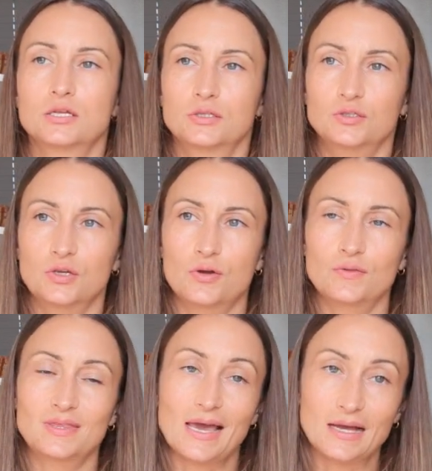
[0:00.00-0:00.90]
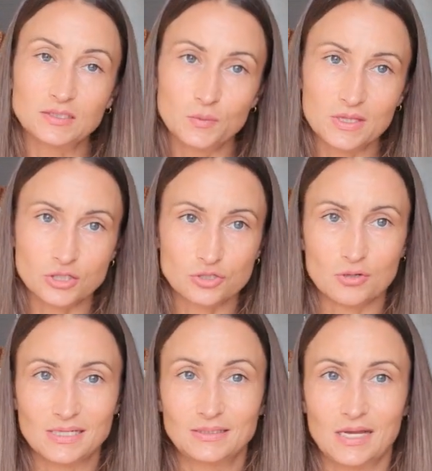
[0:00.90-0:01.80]
So that's where the
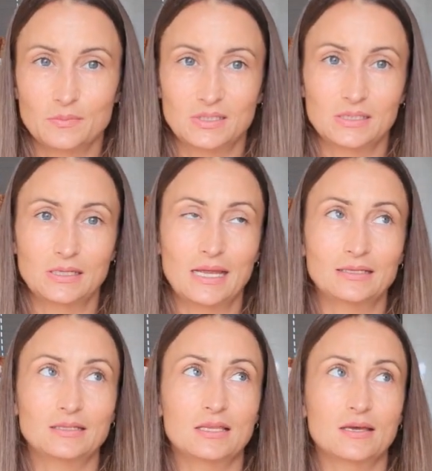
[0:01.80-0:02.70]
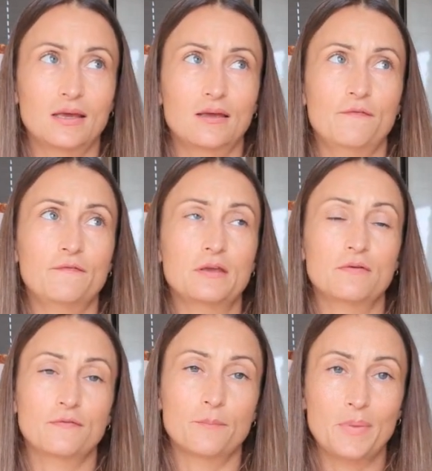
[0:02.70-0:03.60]
trust comes in, and the fear
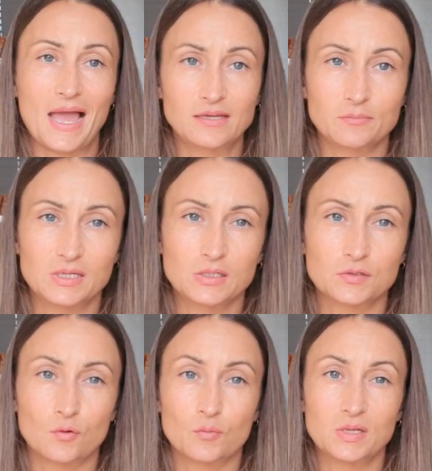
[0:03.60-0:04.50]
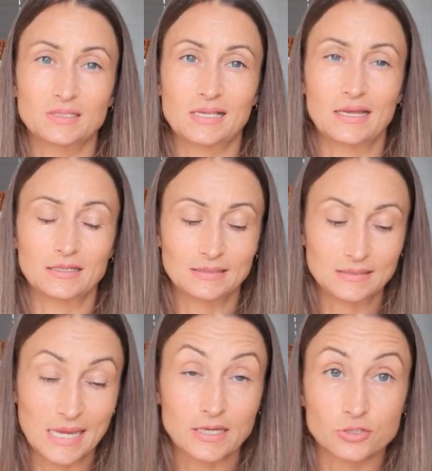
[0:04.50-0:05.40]
of abandonment is almost like
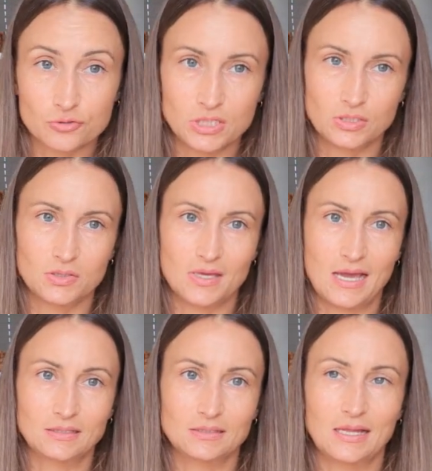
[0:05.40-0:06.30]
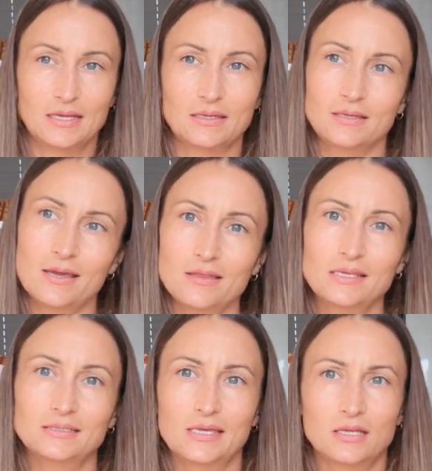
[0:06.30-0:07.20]
secondary to that. Like, yeah, they're
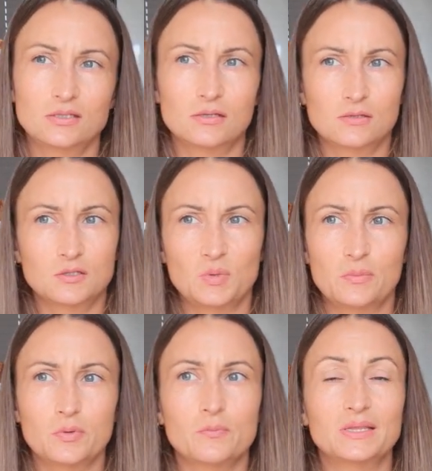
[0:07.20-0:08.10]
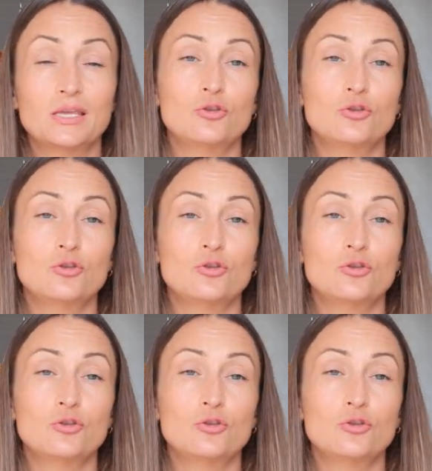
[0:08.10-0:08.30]
scared to lose people, but they